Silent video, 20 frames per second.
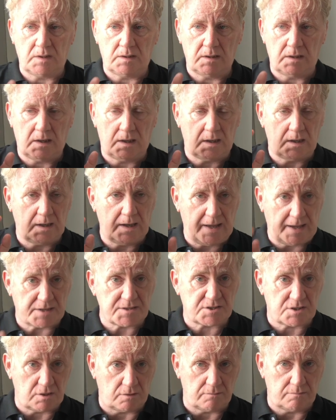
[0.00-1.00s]

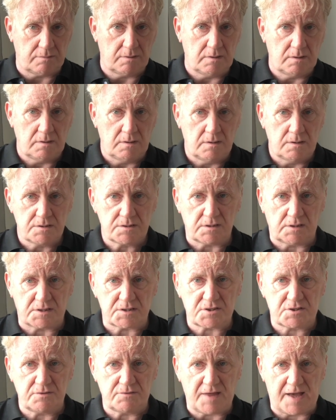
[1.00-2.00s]
Xcode. So
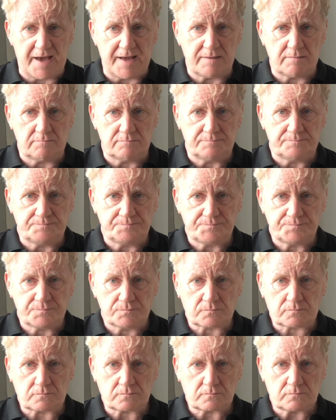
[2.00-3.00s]
let's do that.
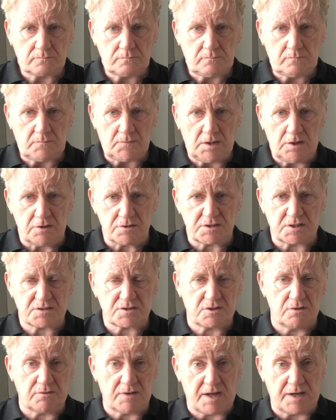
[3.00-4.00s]
Here's
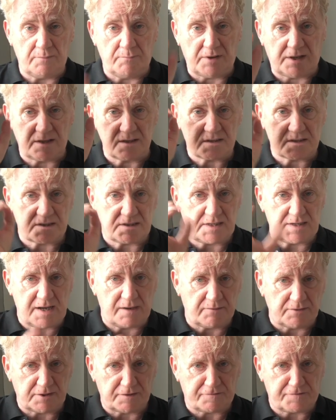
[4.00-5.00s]
Xcode, and we can see
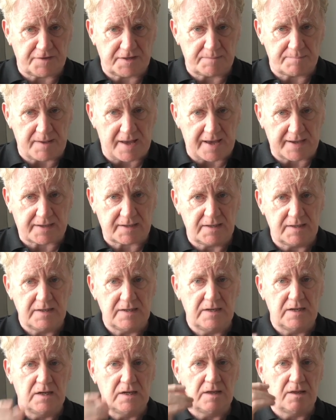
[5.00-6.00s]
now in the feedback
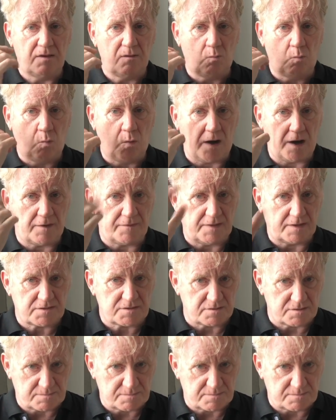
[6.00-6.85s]
where this is